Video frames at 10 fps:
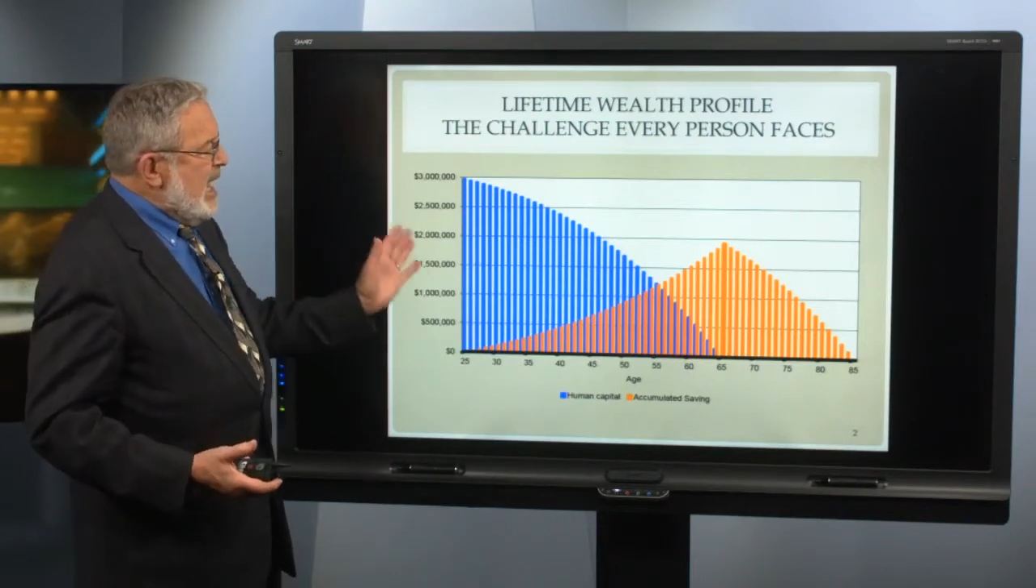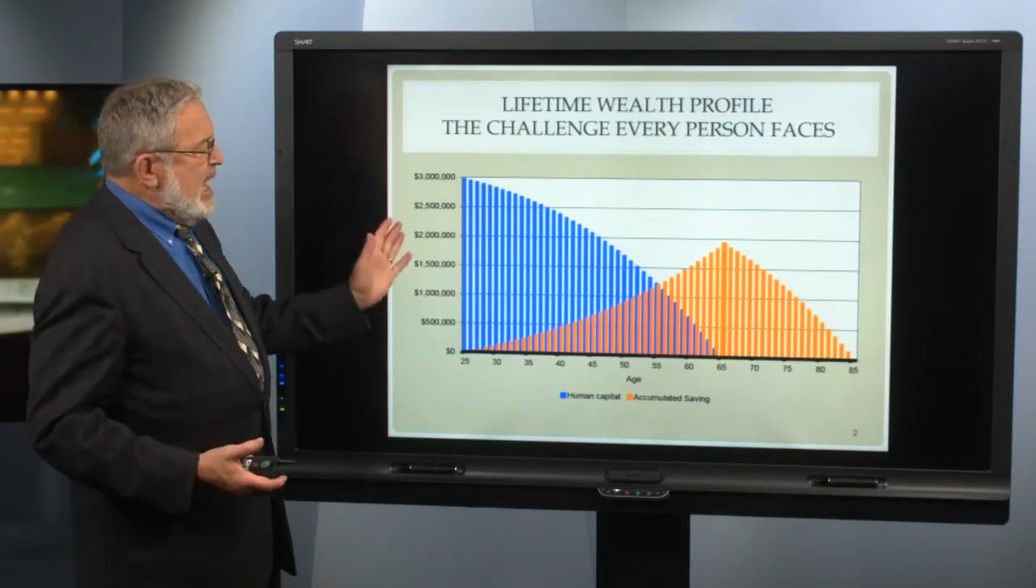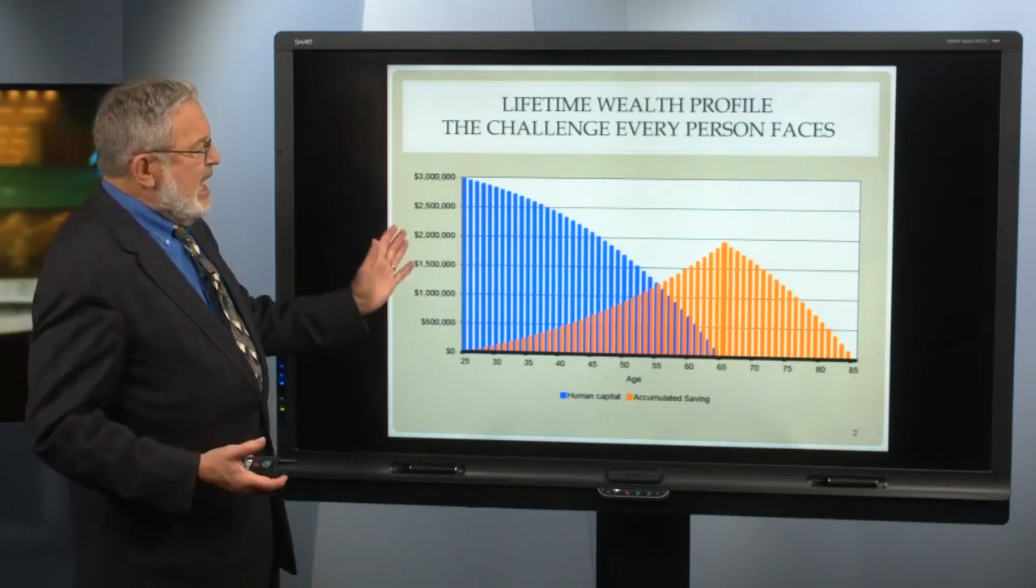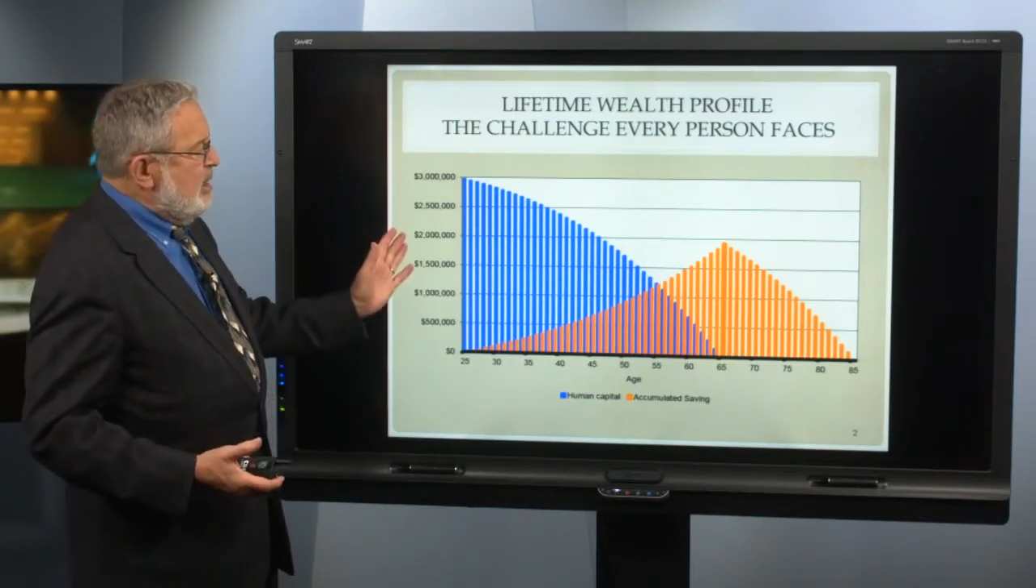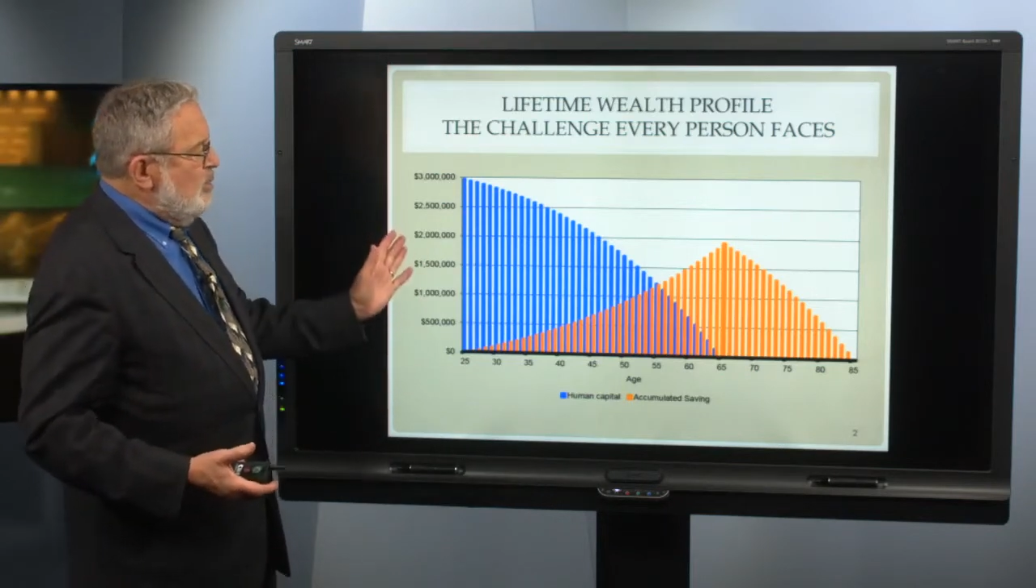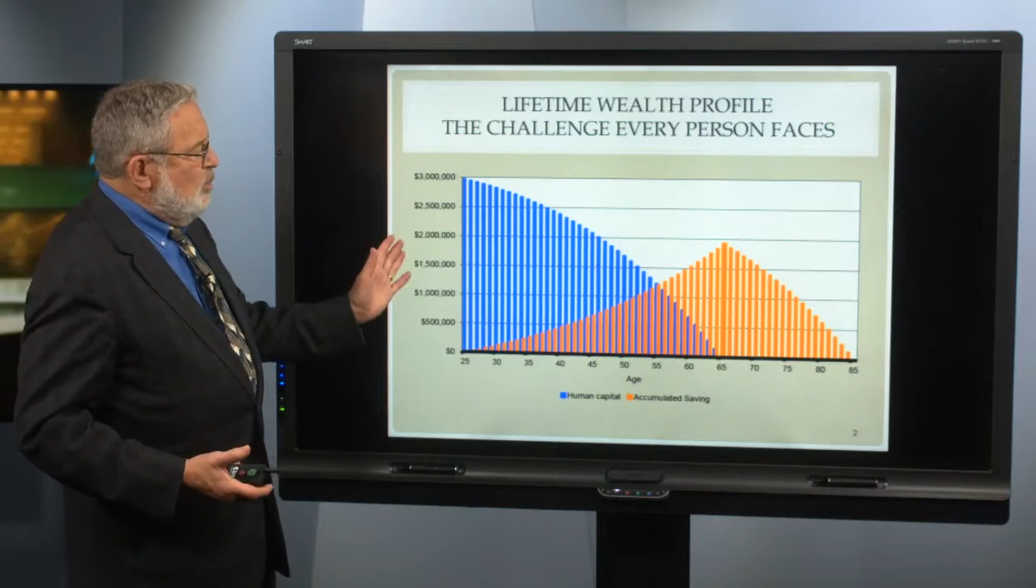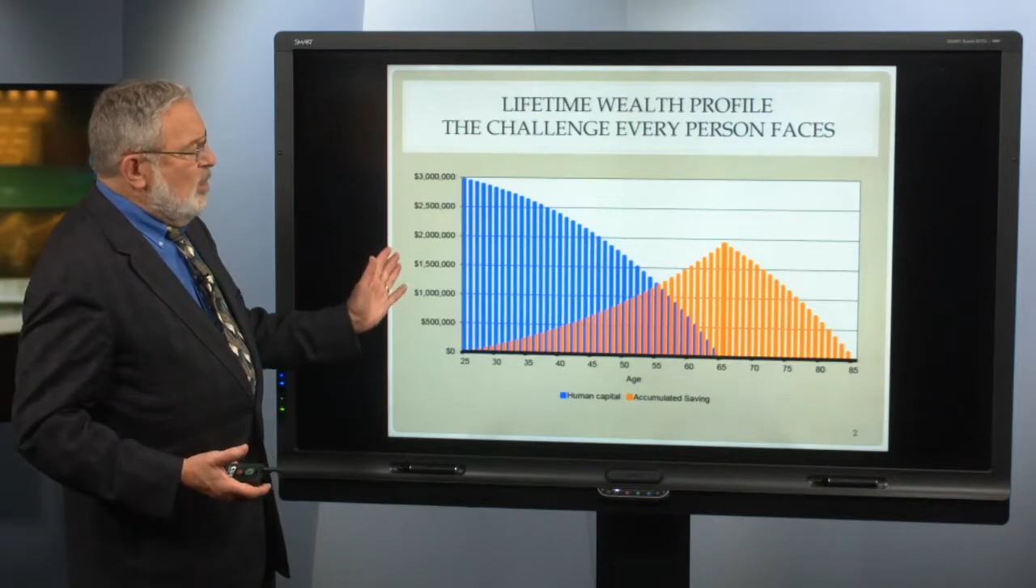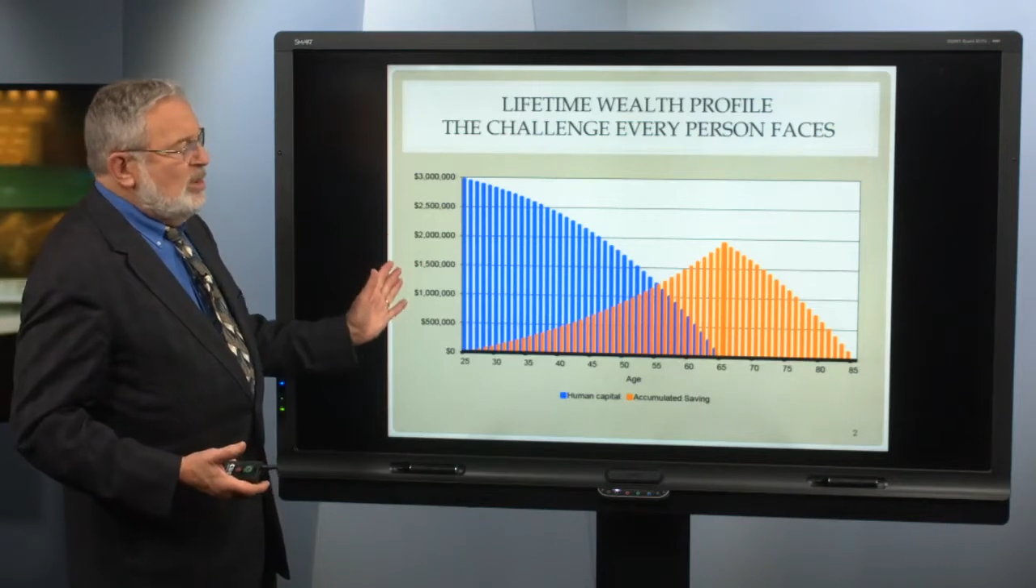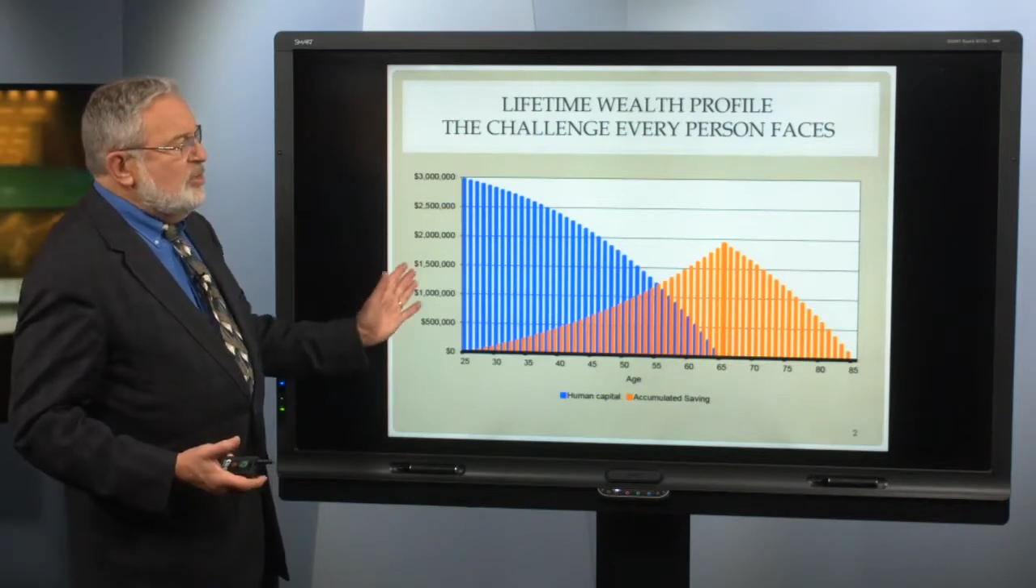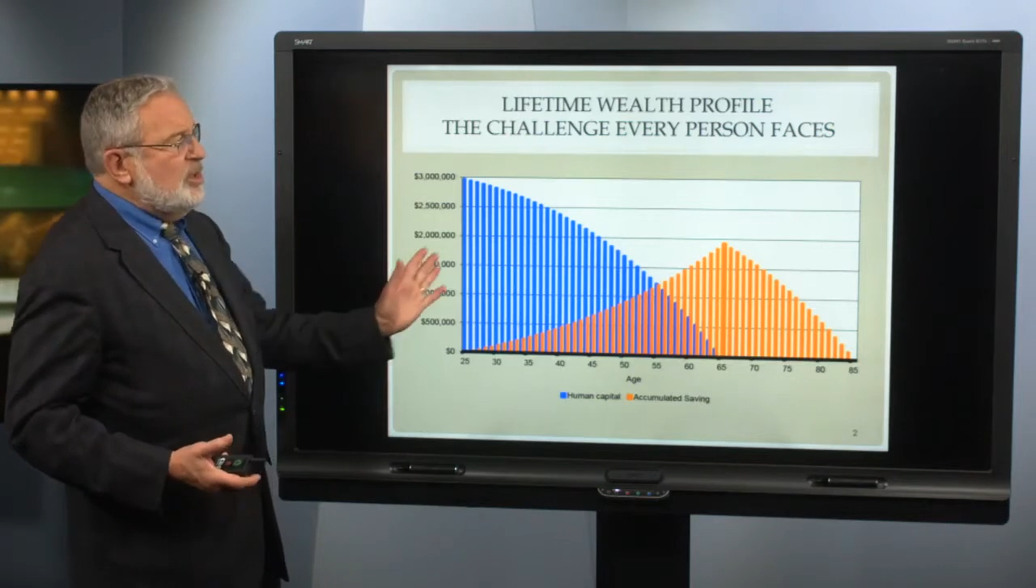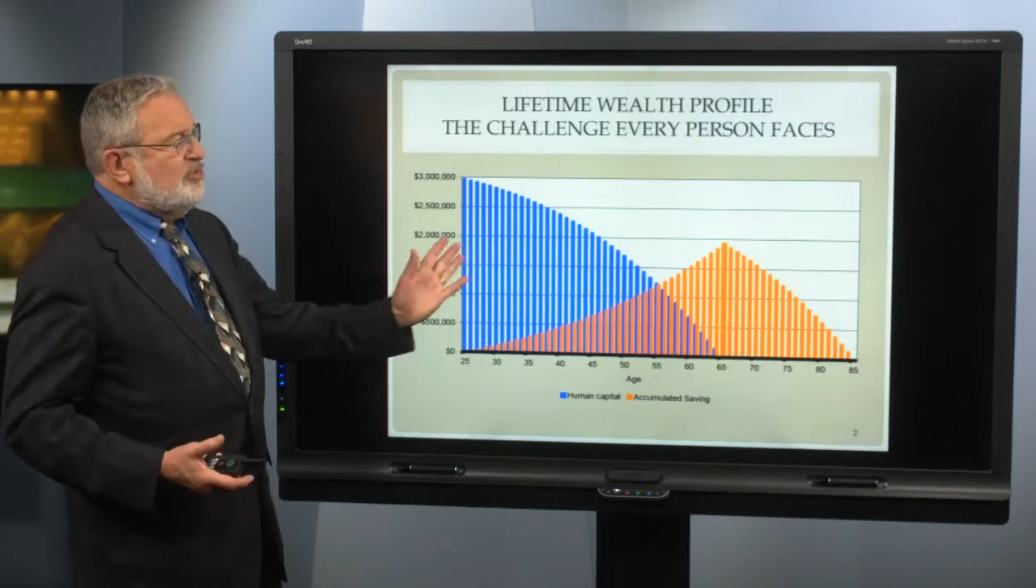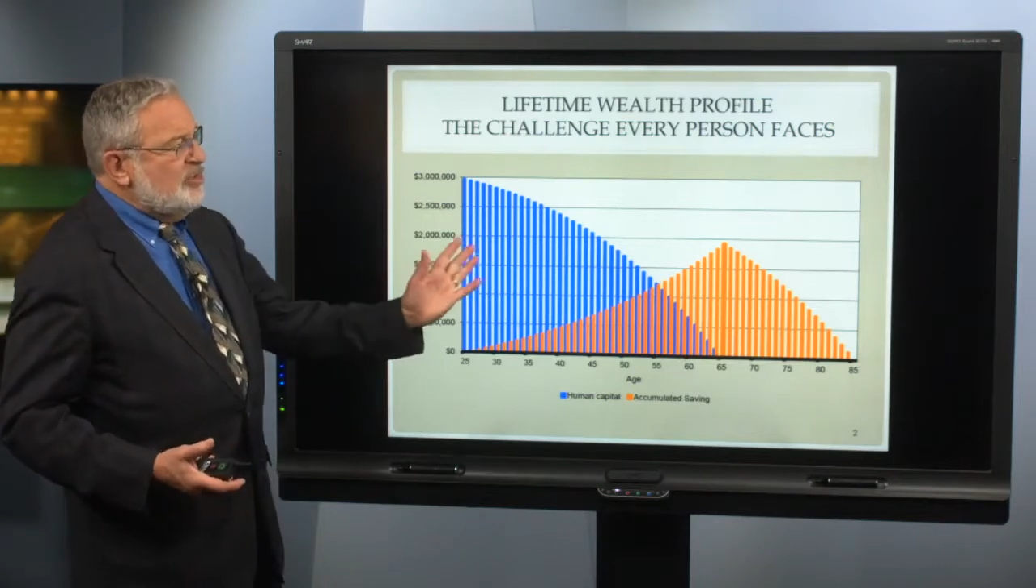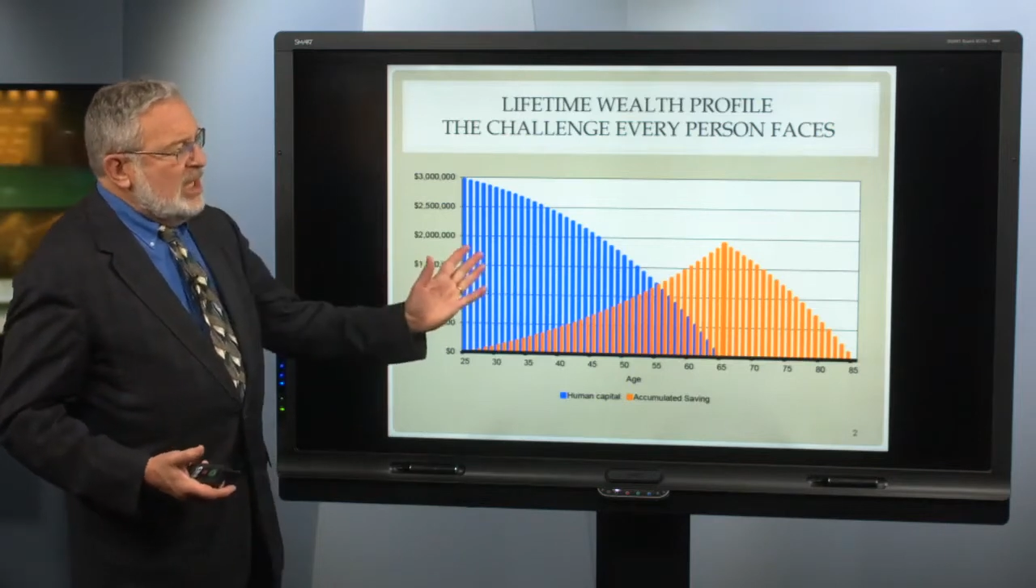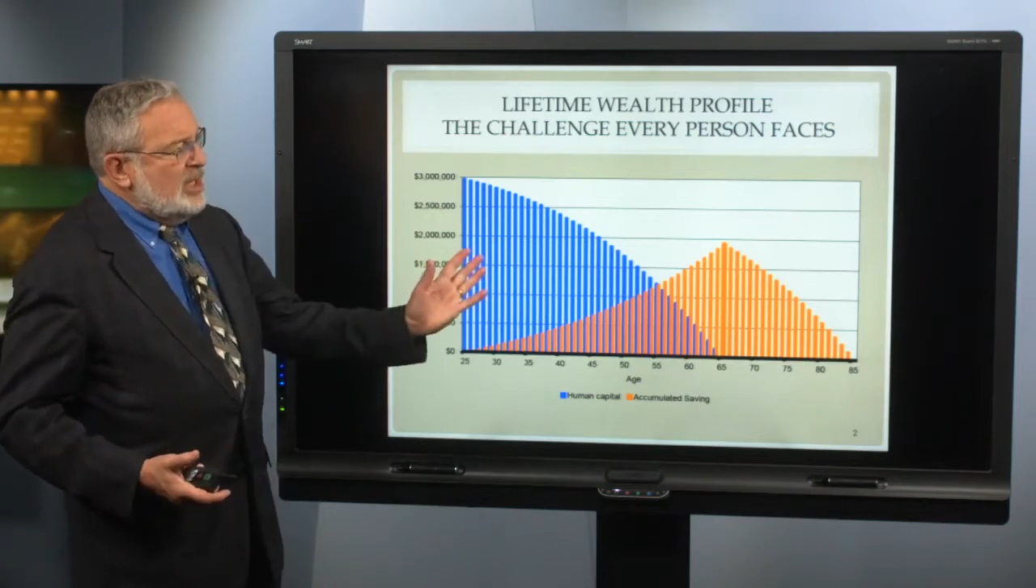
And what we see